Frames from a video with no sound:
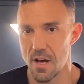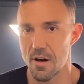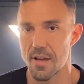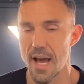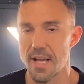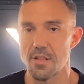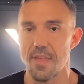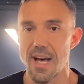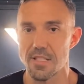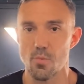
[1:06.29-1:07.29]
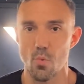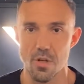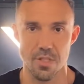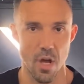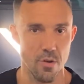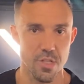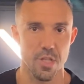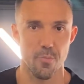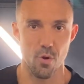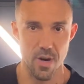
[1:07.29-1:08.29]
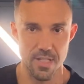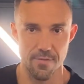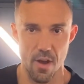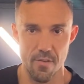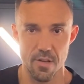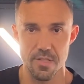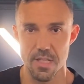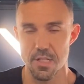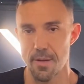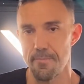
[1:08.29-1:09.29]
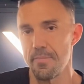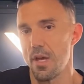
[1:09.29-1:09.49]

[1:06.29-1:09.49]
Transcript: Okay, so that's what's known as the progressive overload system.